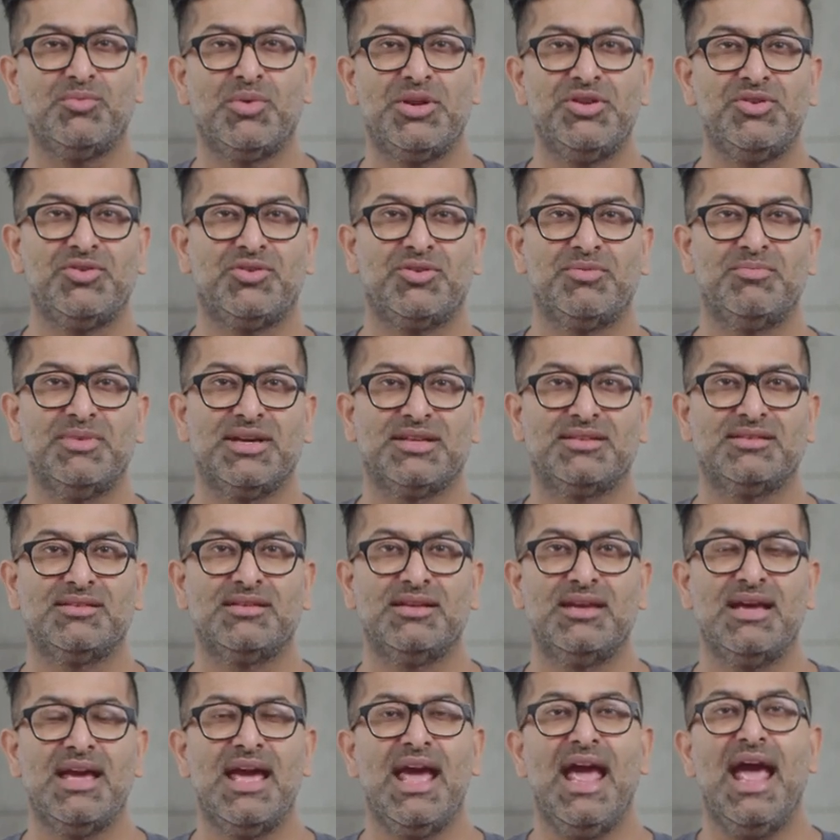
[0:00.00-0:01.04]
when you commit,
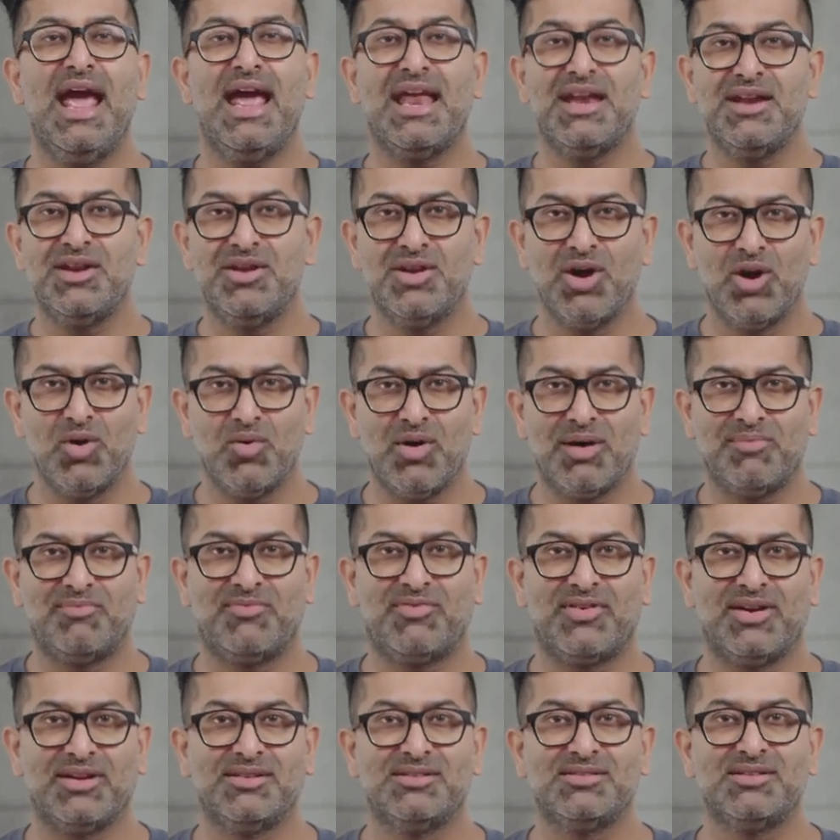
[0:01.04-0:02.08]
and no
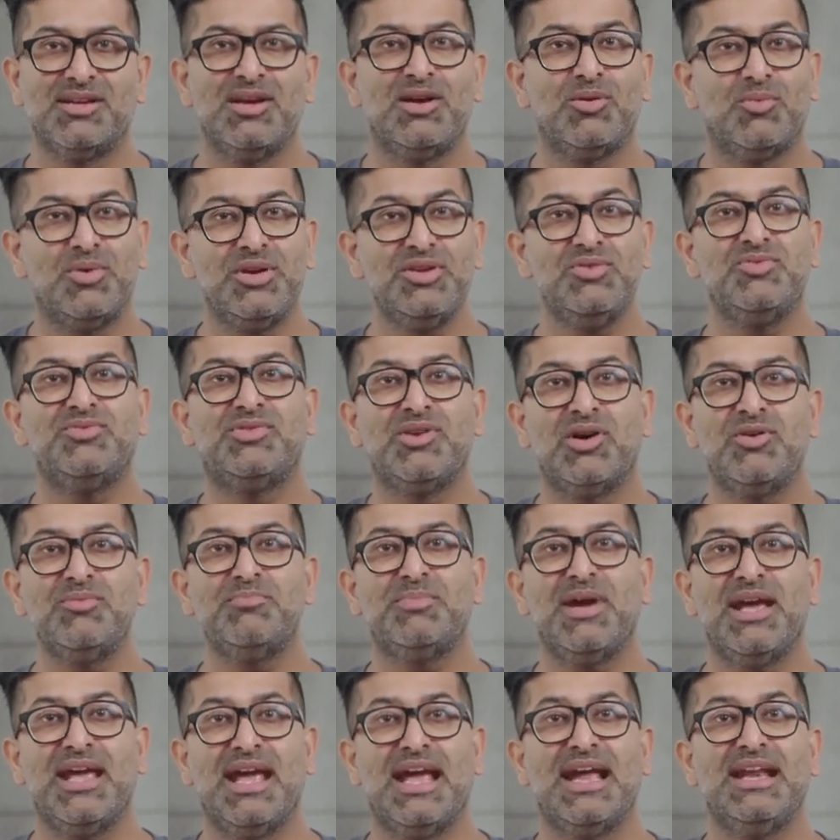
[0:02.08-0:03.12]
upfront, where you don't
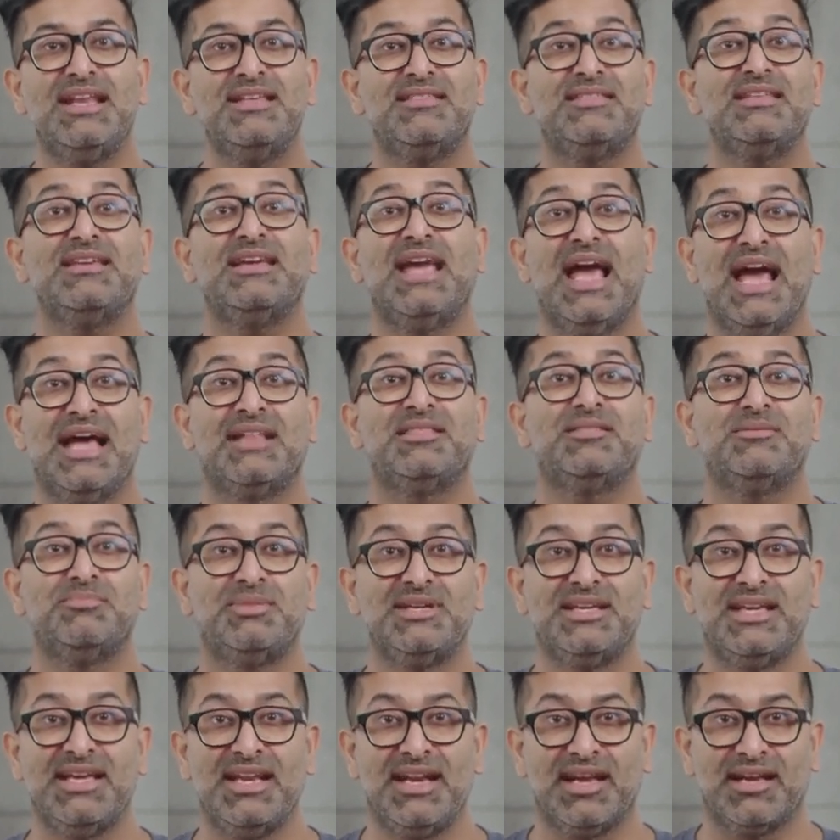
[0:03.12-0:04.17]
pay anything at the
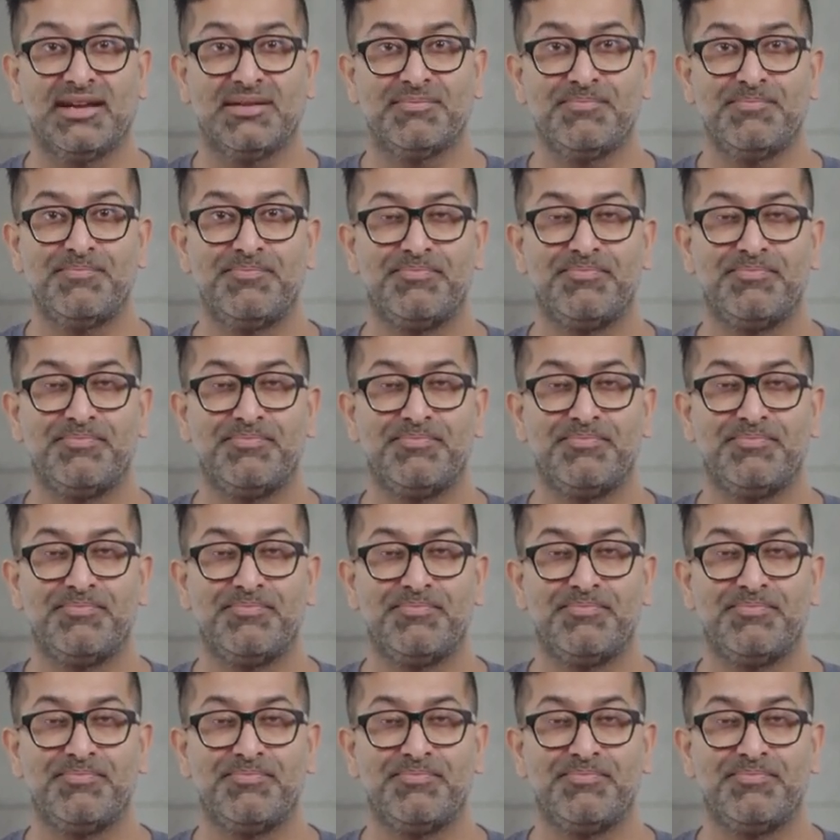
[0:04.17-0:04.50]
beginning.